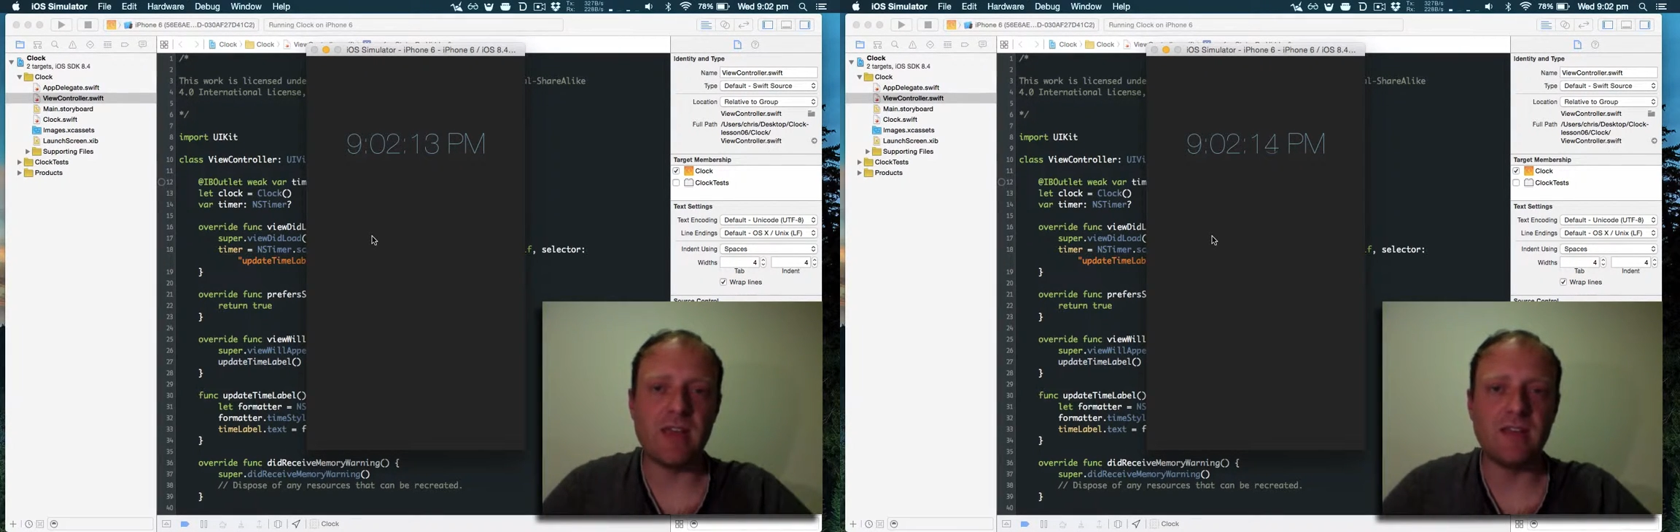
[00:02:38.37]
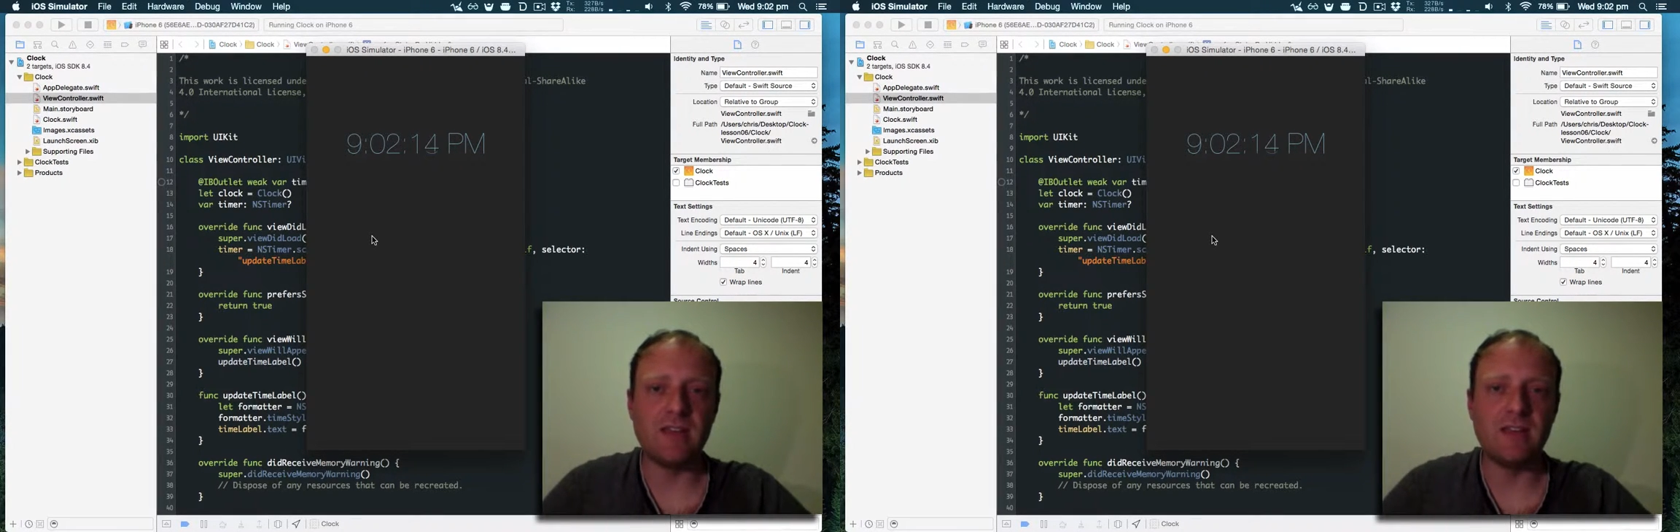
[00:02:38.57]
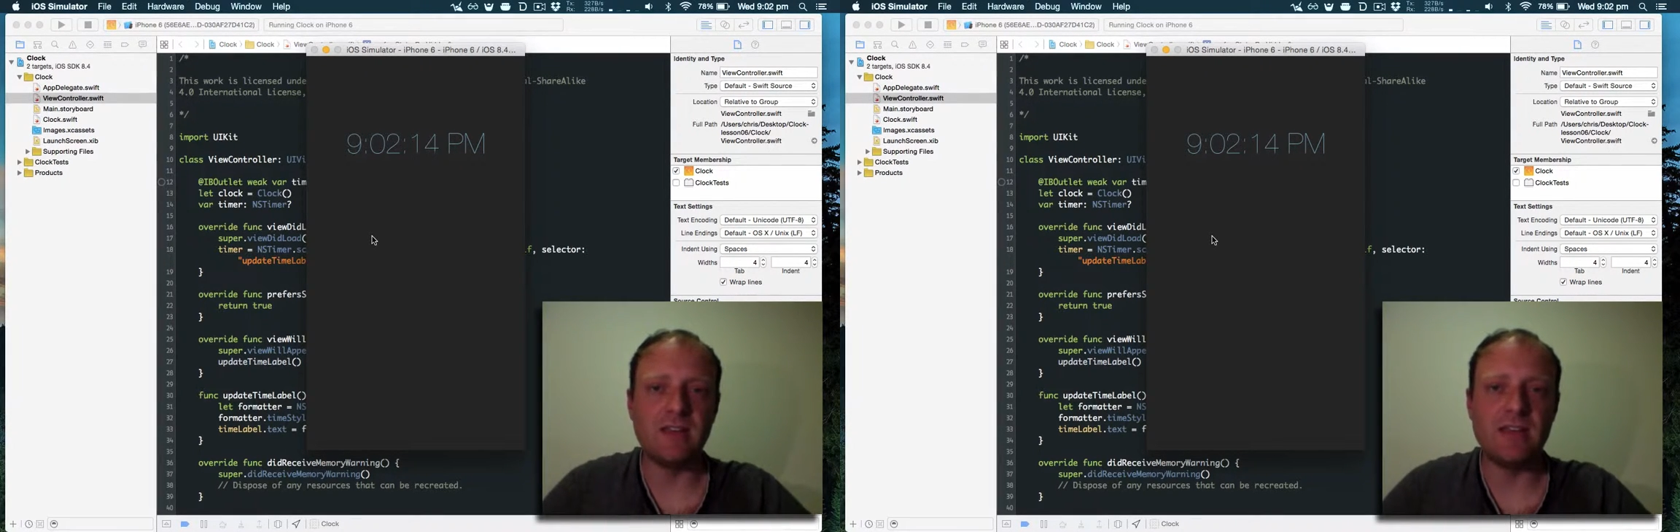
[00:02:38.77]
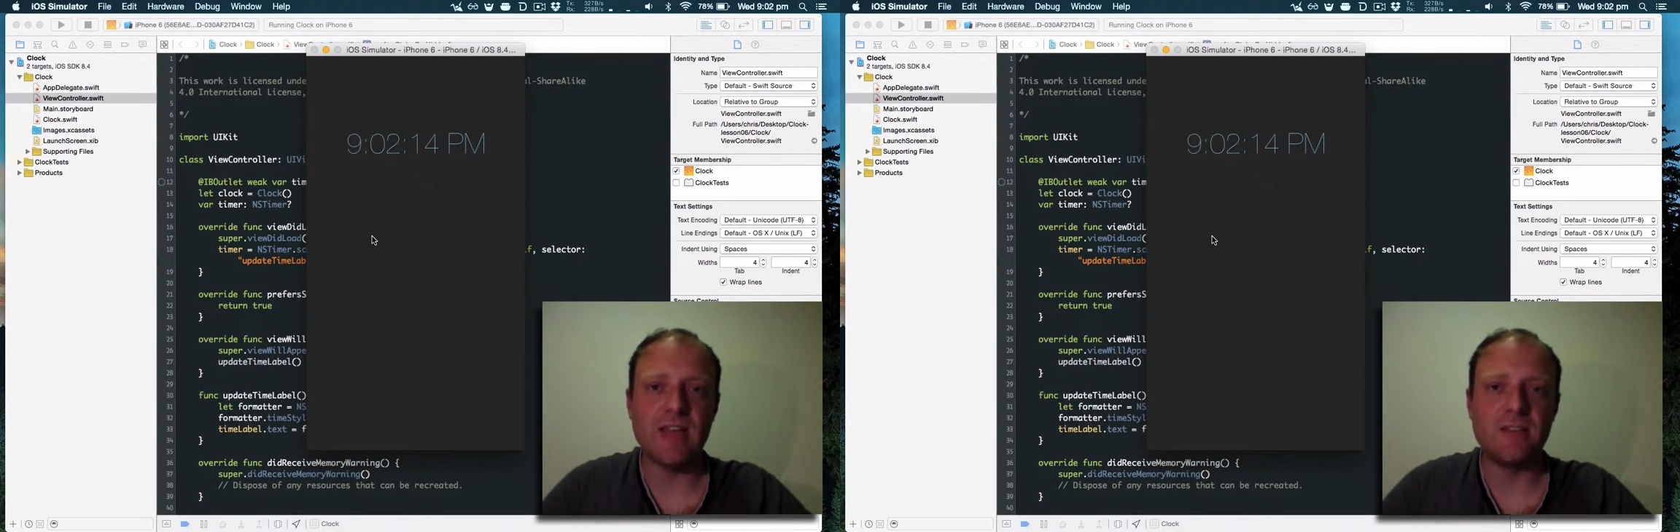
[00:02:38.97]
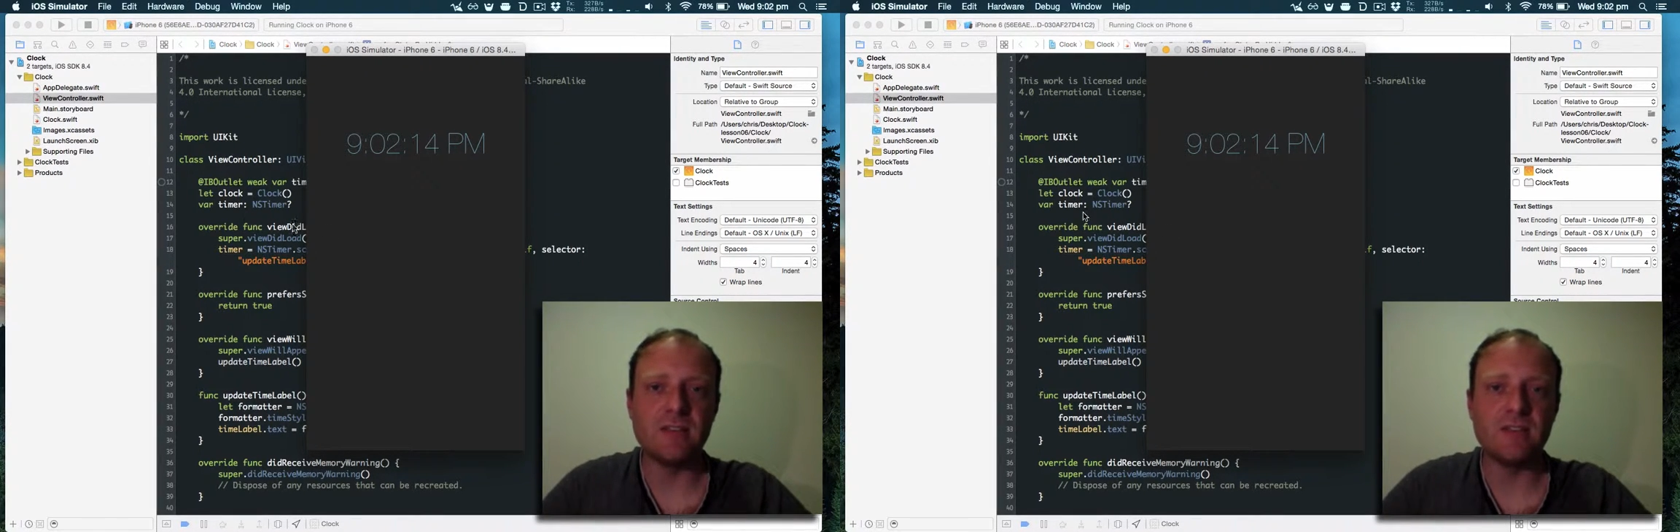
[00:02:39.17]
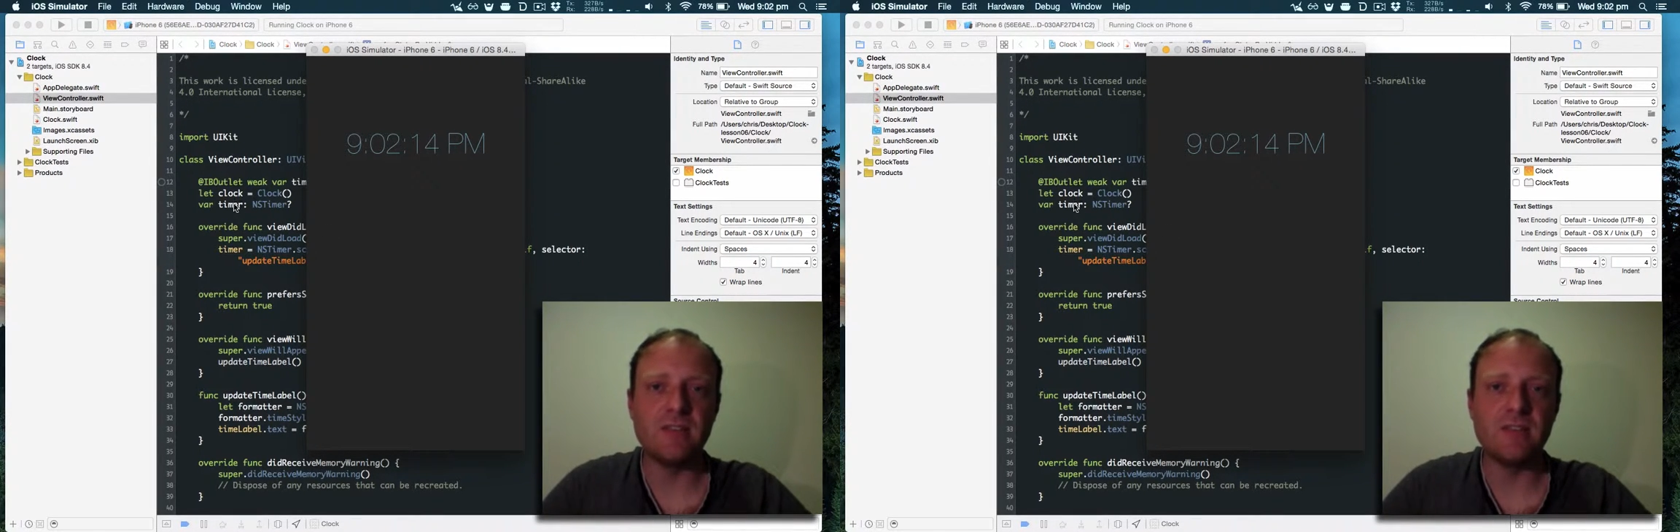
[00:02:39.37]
editing the app's